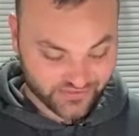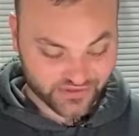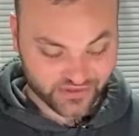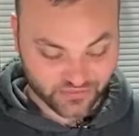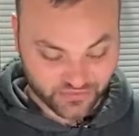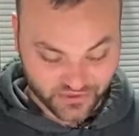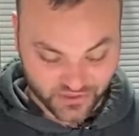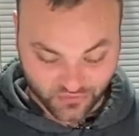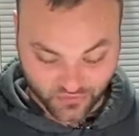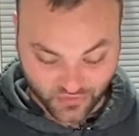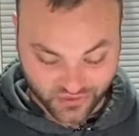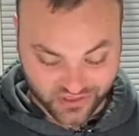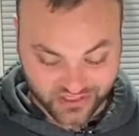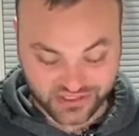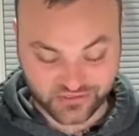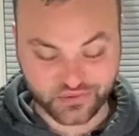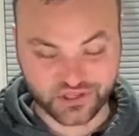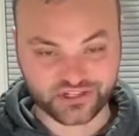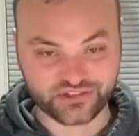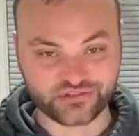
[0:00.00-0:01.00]
something really
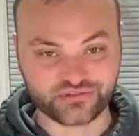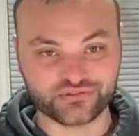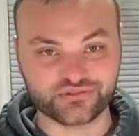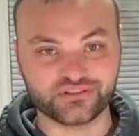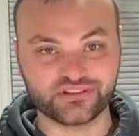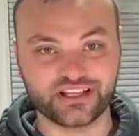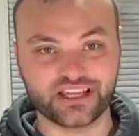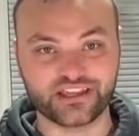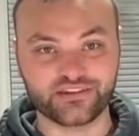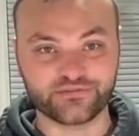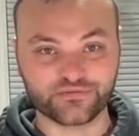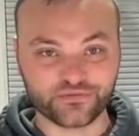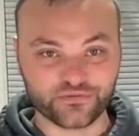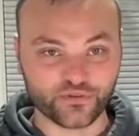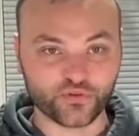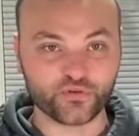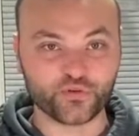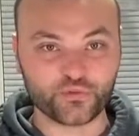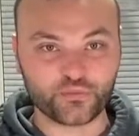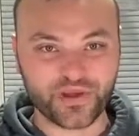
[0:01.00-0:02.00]
special, a
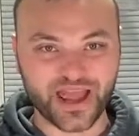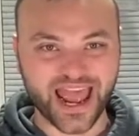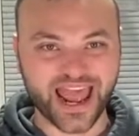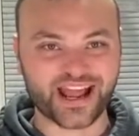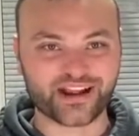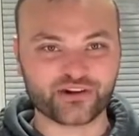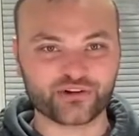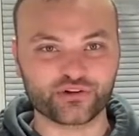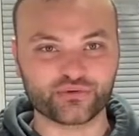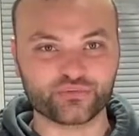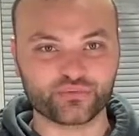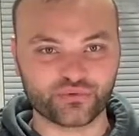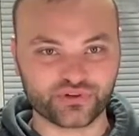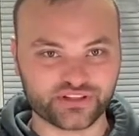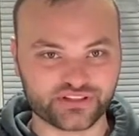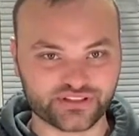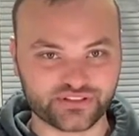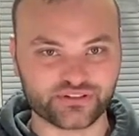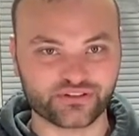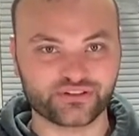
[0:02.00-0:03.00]
full packer
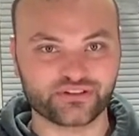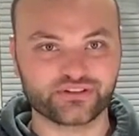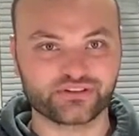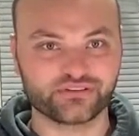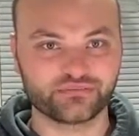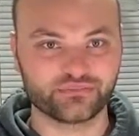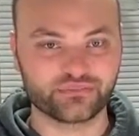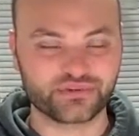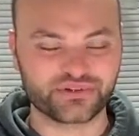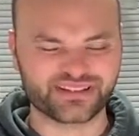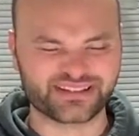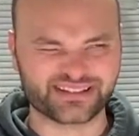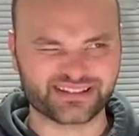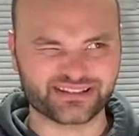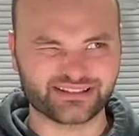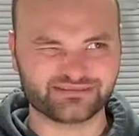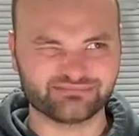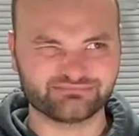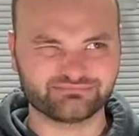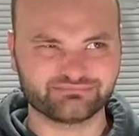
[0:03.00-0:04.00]

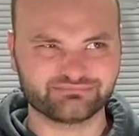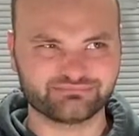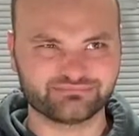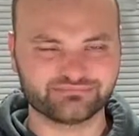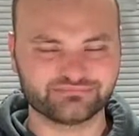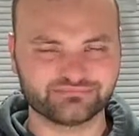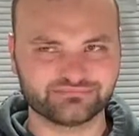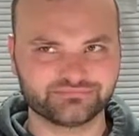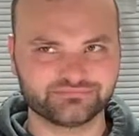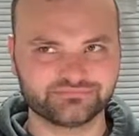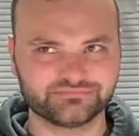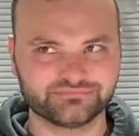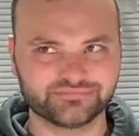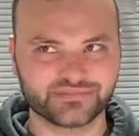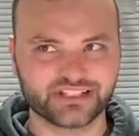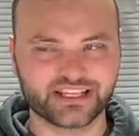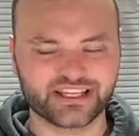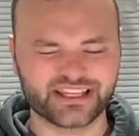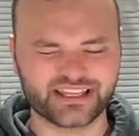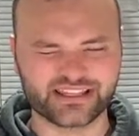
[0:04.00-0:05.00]
brisket.
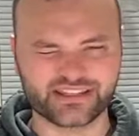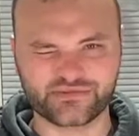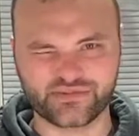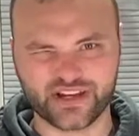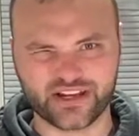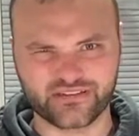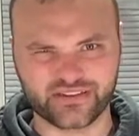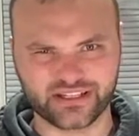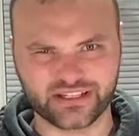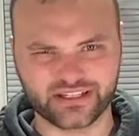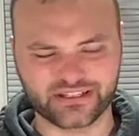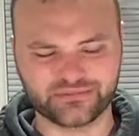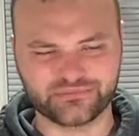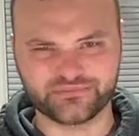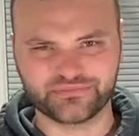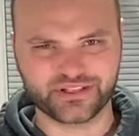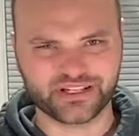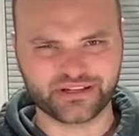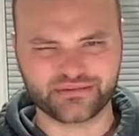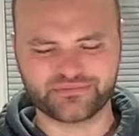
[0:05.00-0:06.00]
It's 5
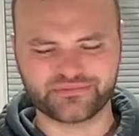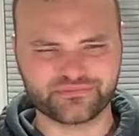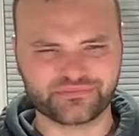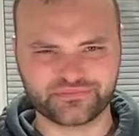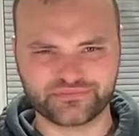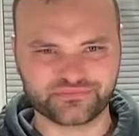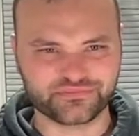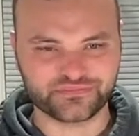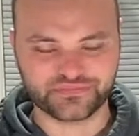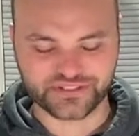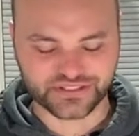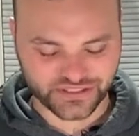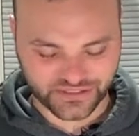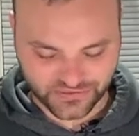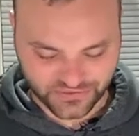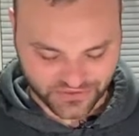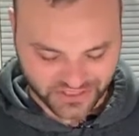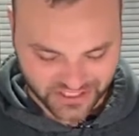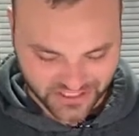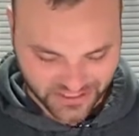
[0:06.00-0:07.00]
a.m. I'm
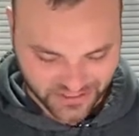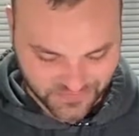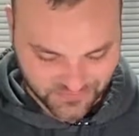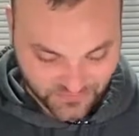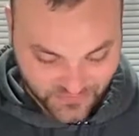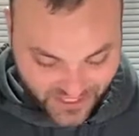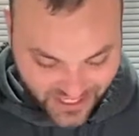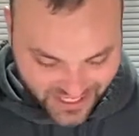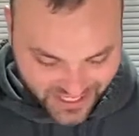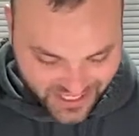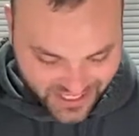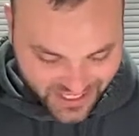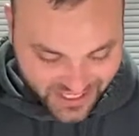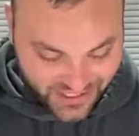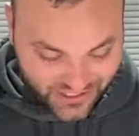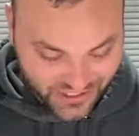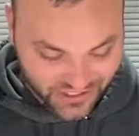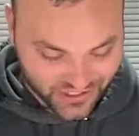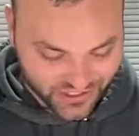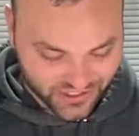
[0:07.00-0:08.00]
still thinking.
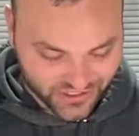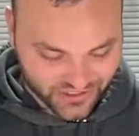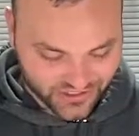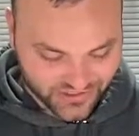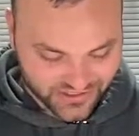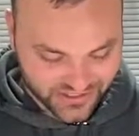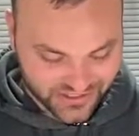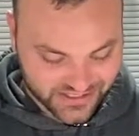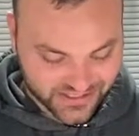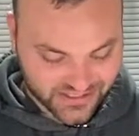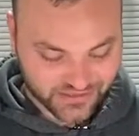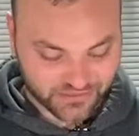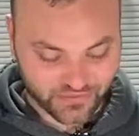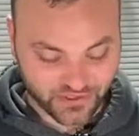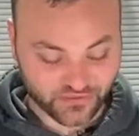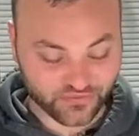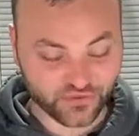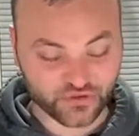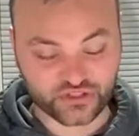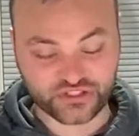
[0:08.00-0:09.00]
This is my
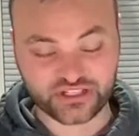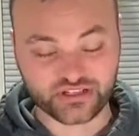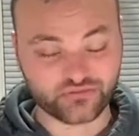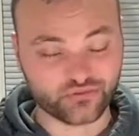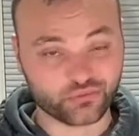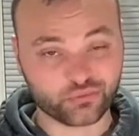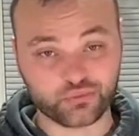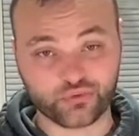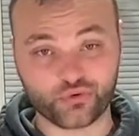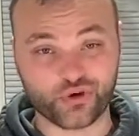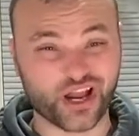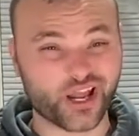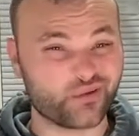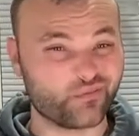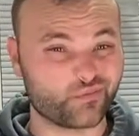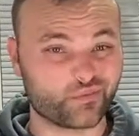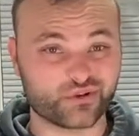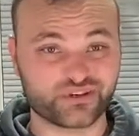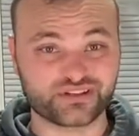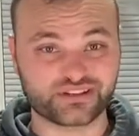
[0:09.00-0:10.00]
first ever
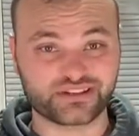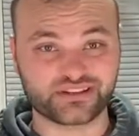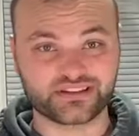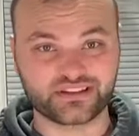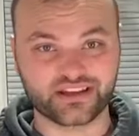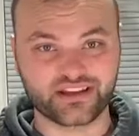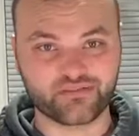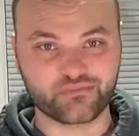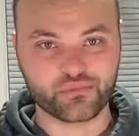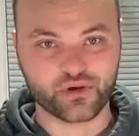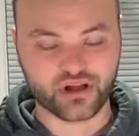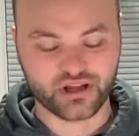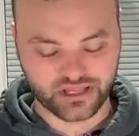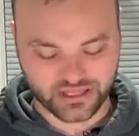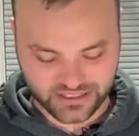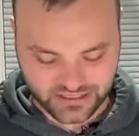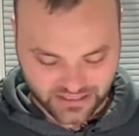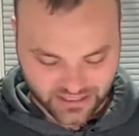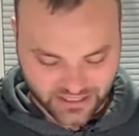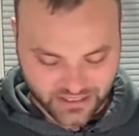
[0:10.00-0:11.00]
prime brisket that I bought.
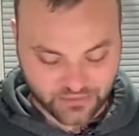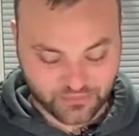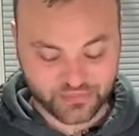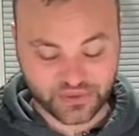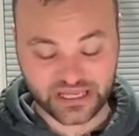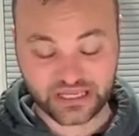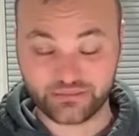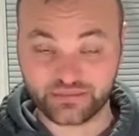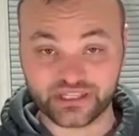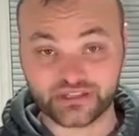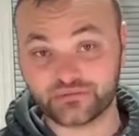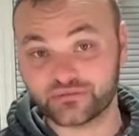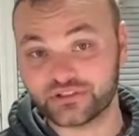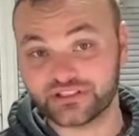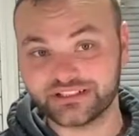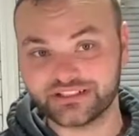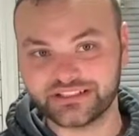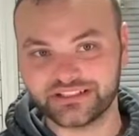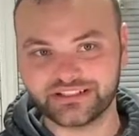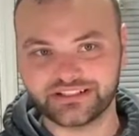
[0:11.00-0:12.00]
It's like a baby
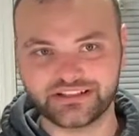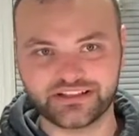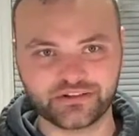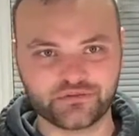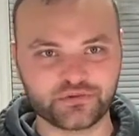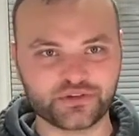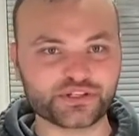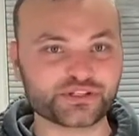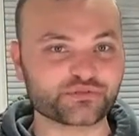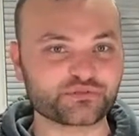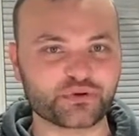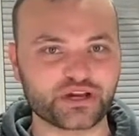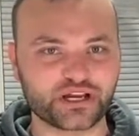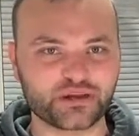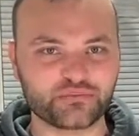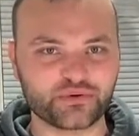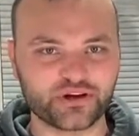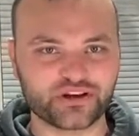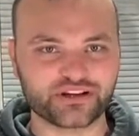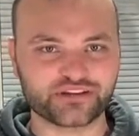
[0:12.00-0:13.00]
one, which is why I
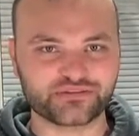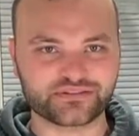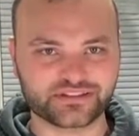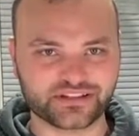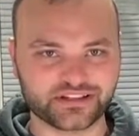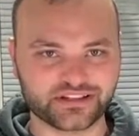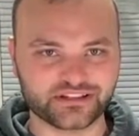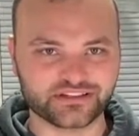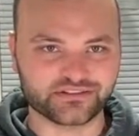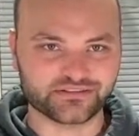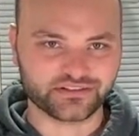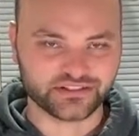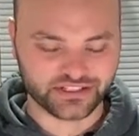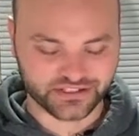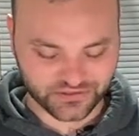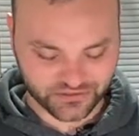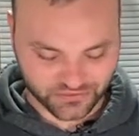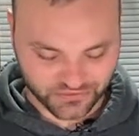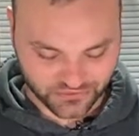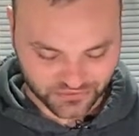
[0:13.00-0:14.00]
bought it. It was kind of
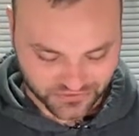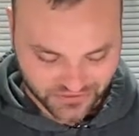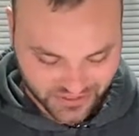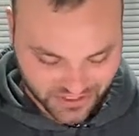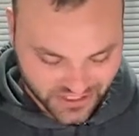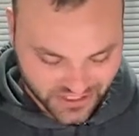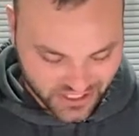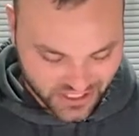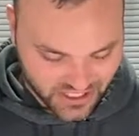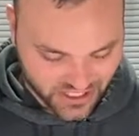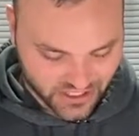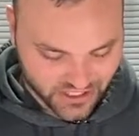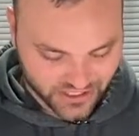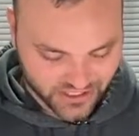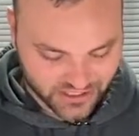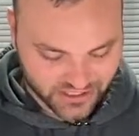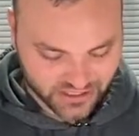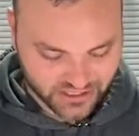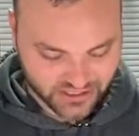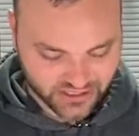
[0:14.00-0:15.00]
like cool.
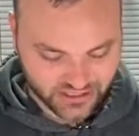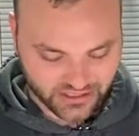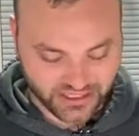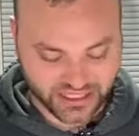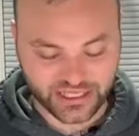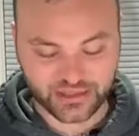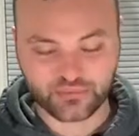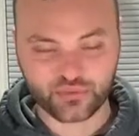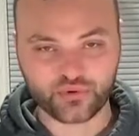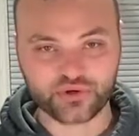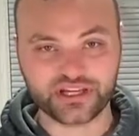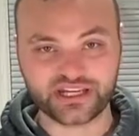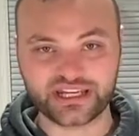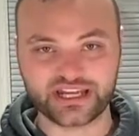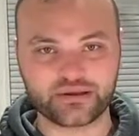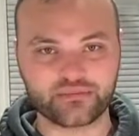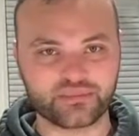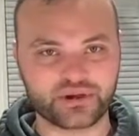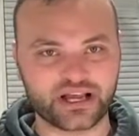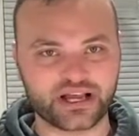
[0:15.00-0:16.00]

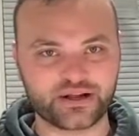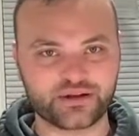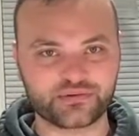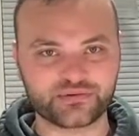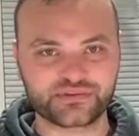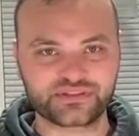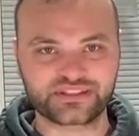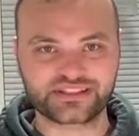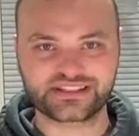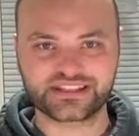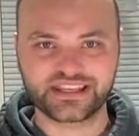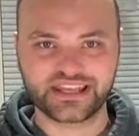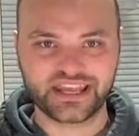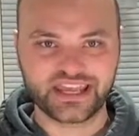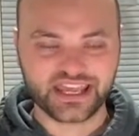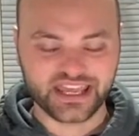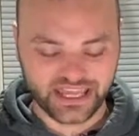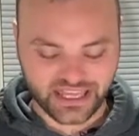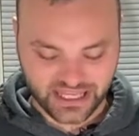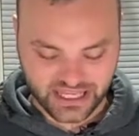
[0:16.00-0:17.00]
8.9 pounds.
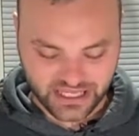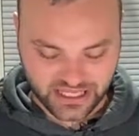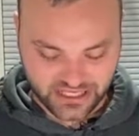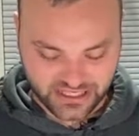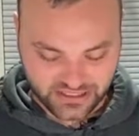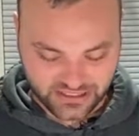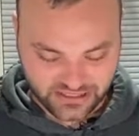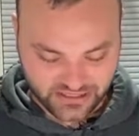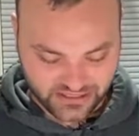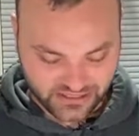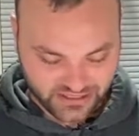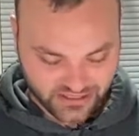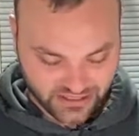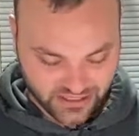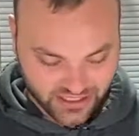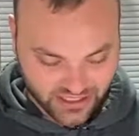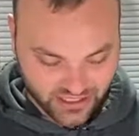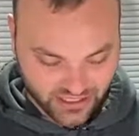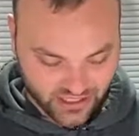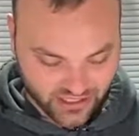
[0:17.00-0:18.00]
It
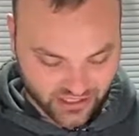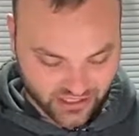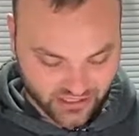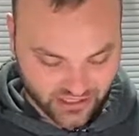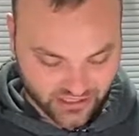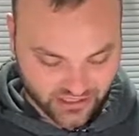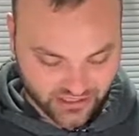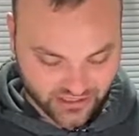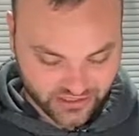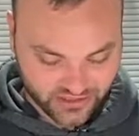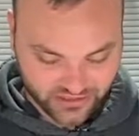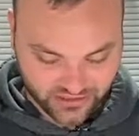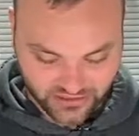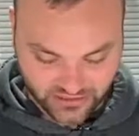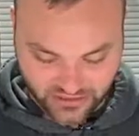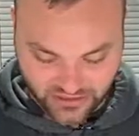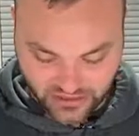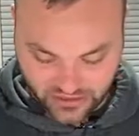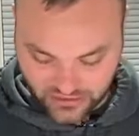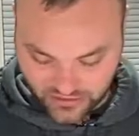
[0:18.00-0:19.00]

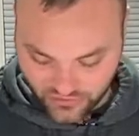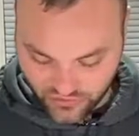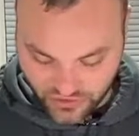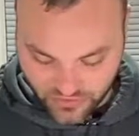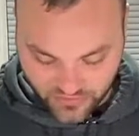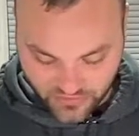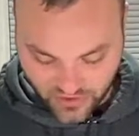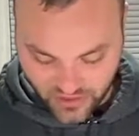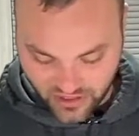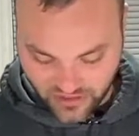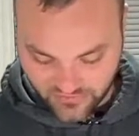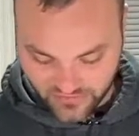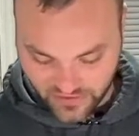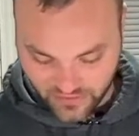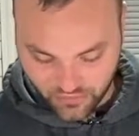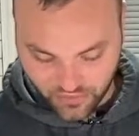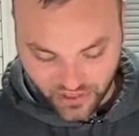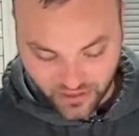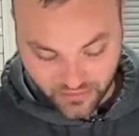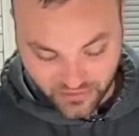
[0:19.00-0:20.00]
trimmed off. I
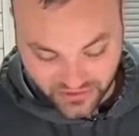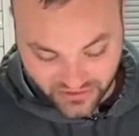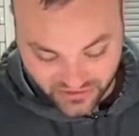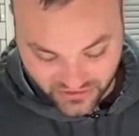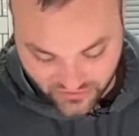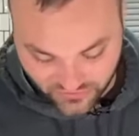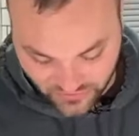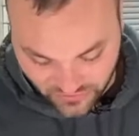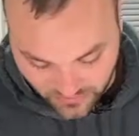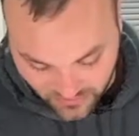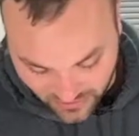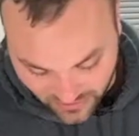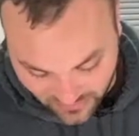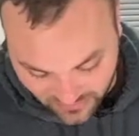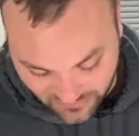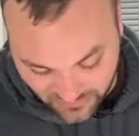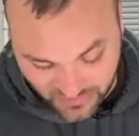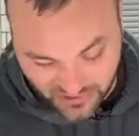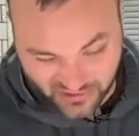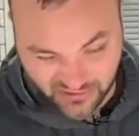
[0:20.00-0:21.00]
probably just trimmed
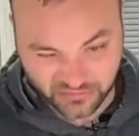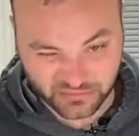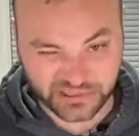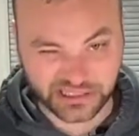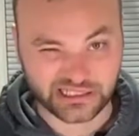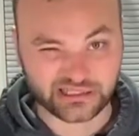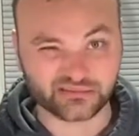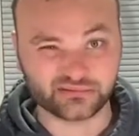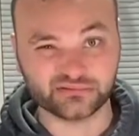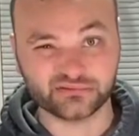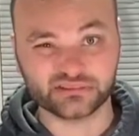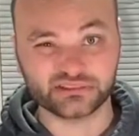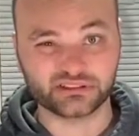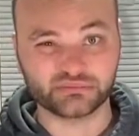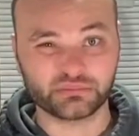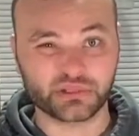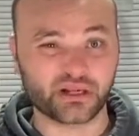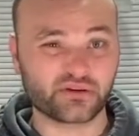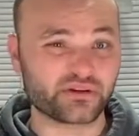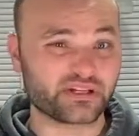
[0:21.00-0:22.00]
off about a pound
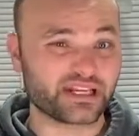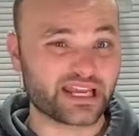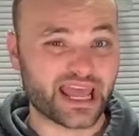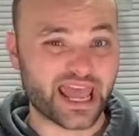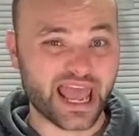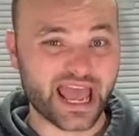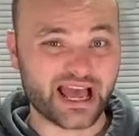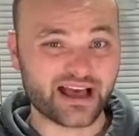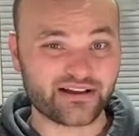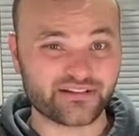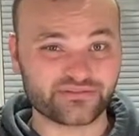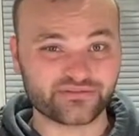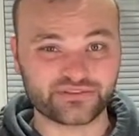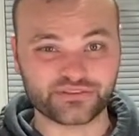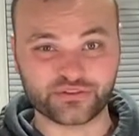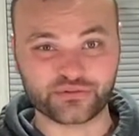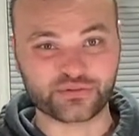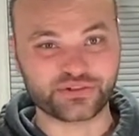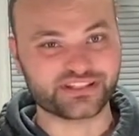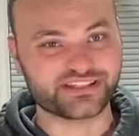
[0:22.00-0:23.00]
and a half.
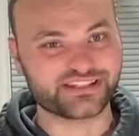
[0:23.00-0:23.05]
So